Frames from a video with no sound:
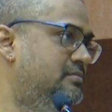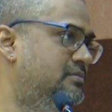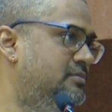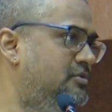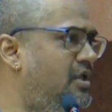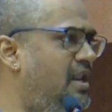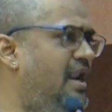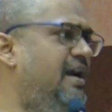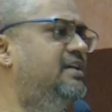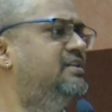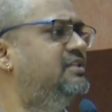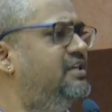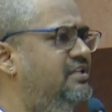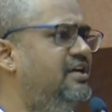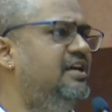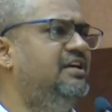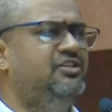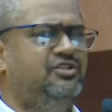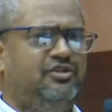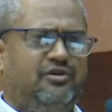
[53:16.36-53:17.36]
So let us say
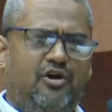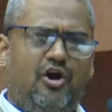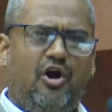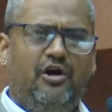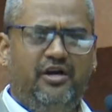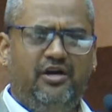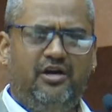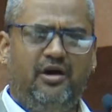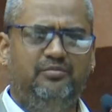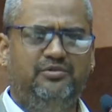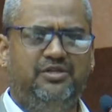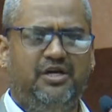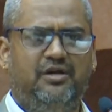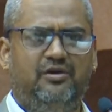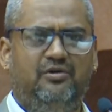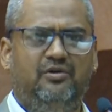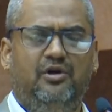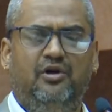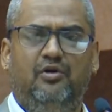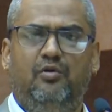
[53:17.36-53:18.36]
that is your audit
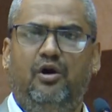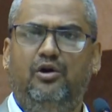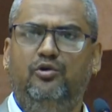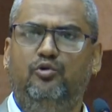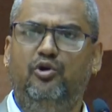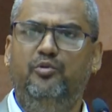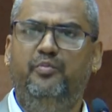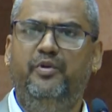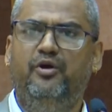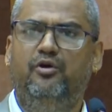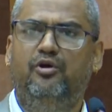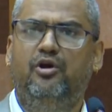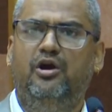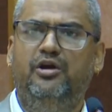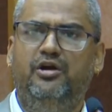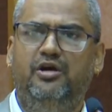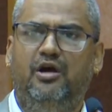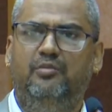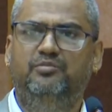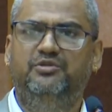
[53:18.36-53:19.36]
objective. What could be your
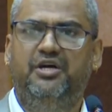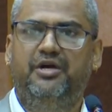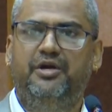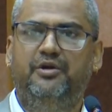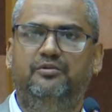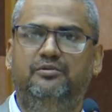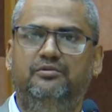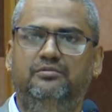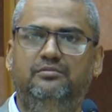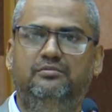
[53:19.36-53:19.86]
audit objective?